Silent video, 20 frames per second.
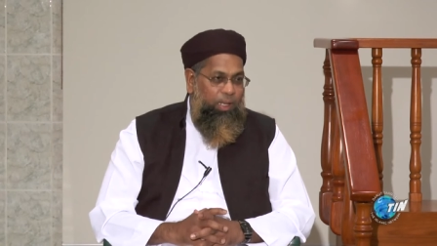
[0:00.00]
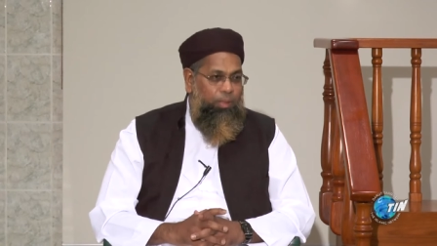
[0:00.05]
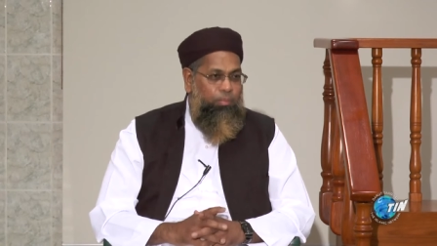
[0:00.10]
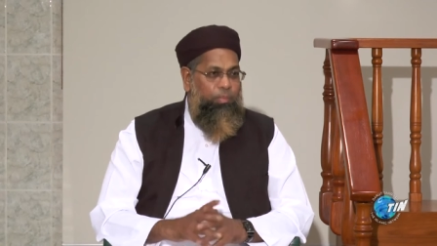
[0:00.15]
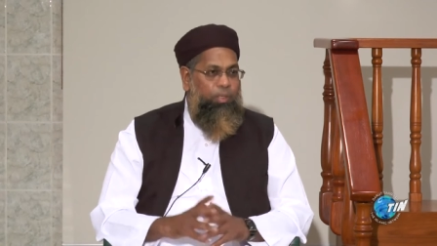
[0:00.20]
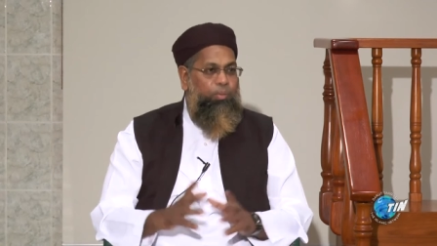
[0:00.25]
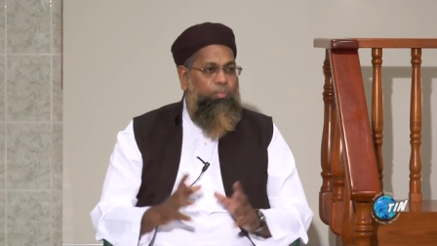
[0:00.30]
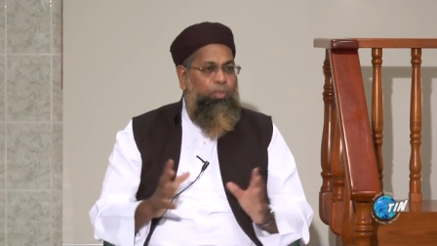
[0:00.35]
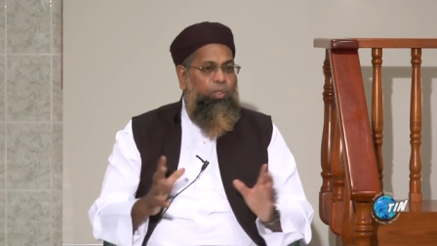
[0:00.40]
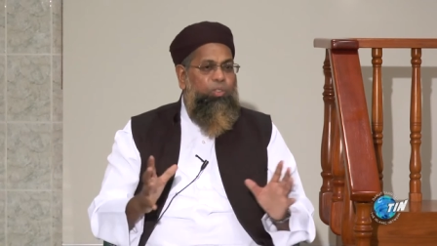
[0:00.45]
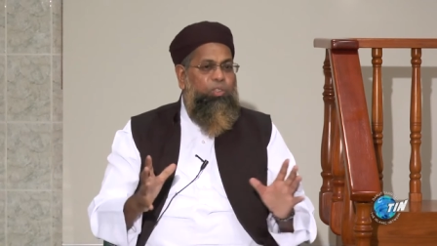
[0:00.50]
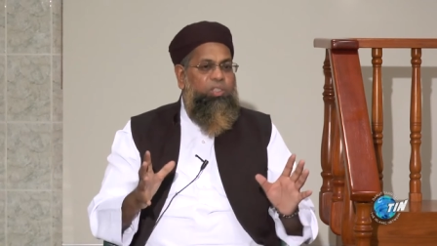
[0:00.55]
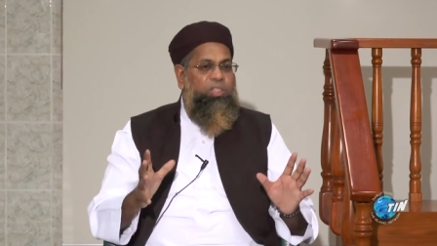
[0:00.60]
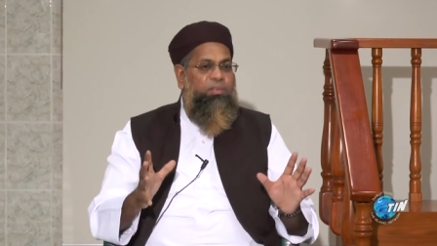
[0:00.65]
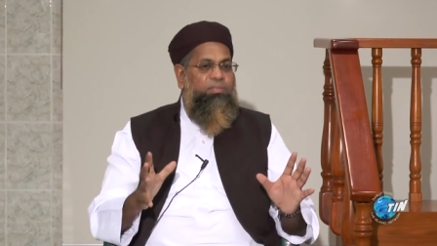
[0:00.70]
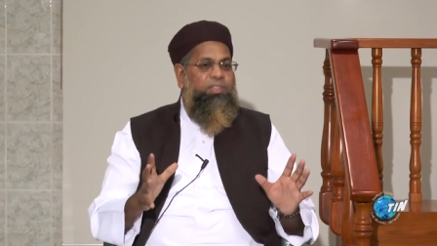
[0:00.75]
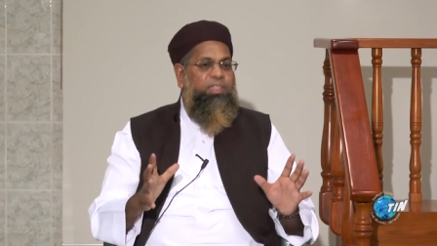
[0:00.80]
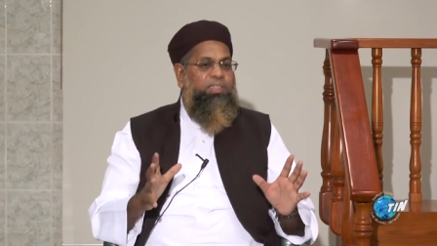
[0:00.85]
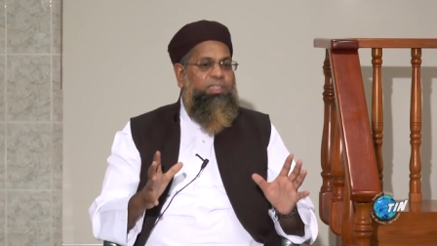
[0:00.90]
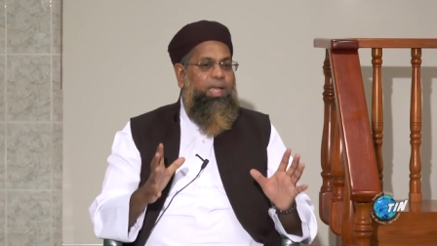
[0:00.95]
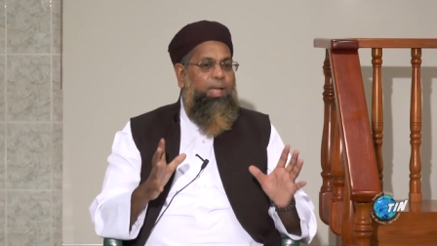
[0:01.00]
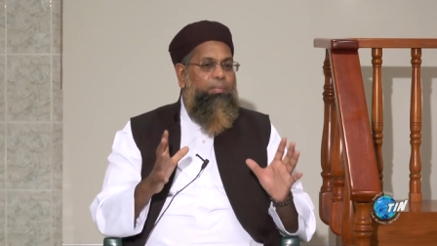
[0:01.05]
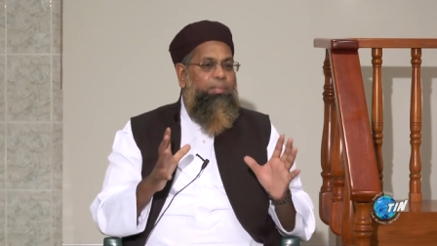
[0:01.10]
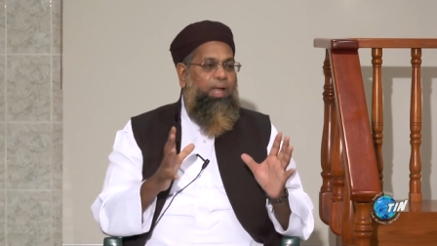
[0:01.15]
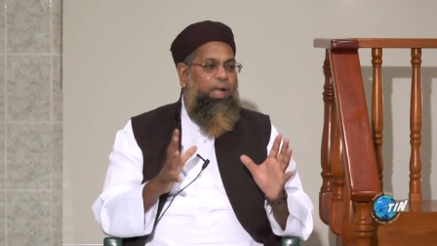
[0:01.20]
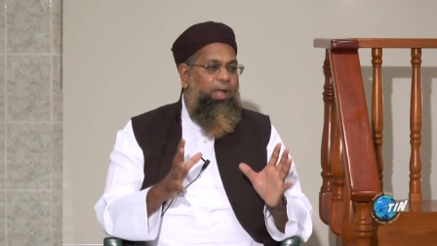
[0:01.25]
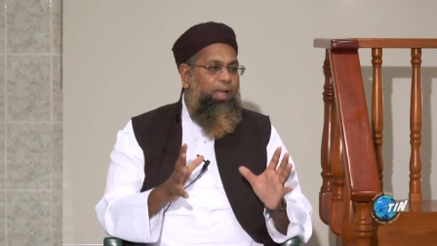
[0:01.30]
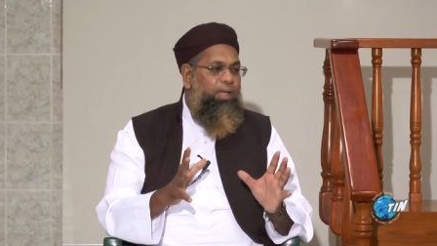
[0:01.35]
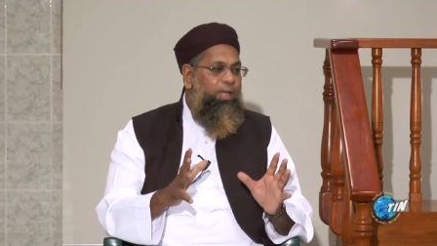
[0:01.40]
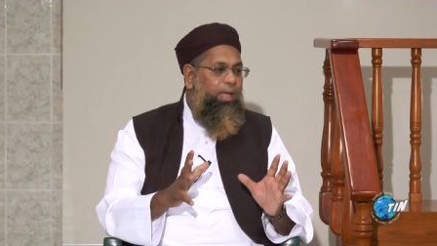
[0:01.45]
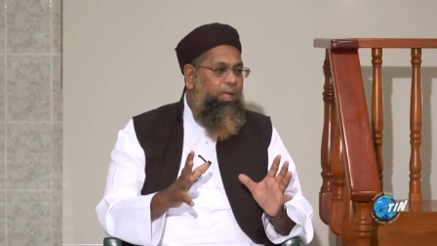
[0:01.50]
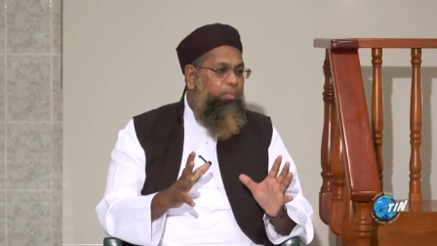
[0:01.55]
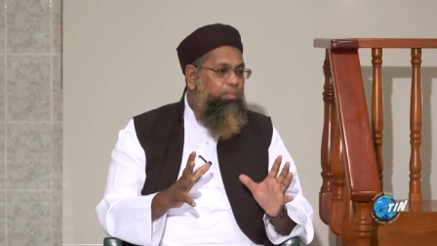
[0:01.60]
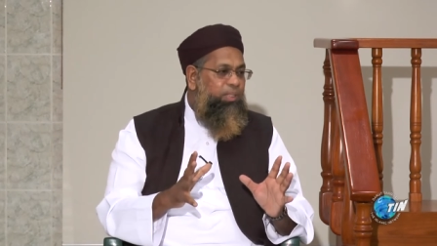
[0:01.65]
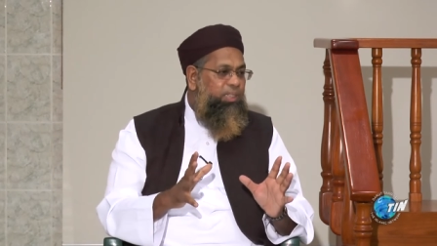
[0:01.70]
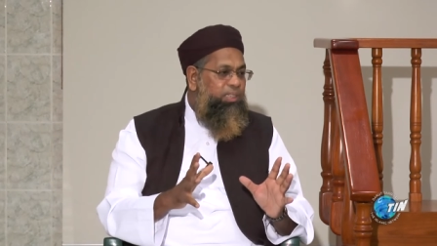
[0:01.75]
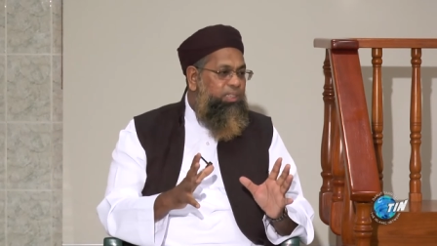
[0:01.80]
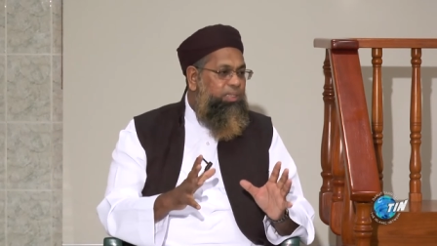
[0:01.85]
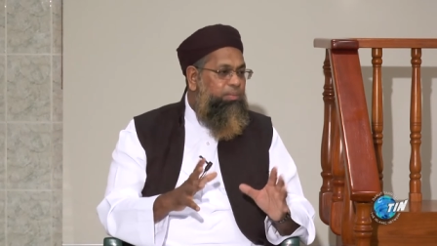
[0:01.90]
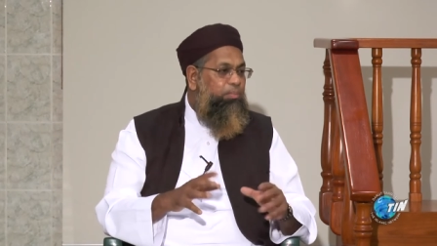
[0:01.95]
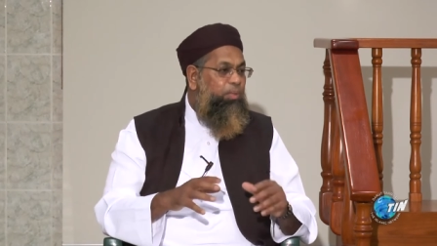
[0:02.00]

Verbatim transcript: But most of the time, haya means